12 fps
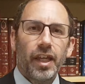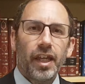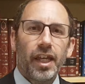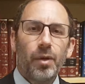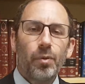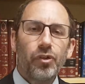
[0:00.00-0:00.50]

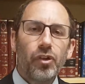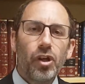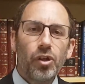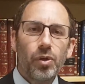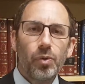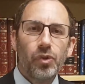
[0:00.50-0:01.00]
It was in the
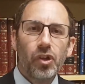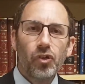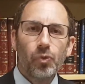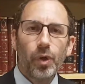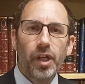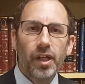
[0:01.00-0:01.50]
news this
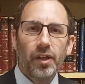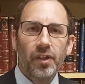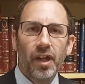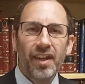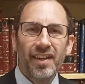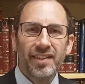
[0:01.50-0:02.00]
week
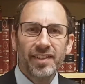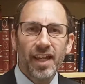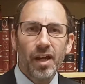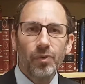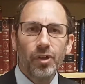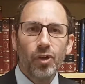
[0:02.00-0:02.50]
that an
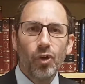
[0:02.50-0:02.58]
astounding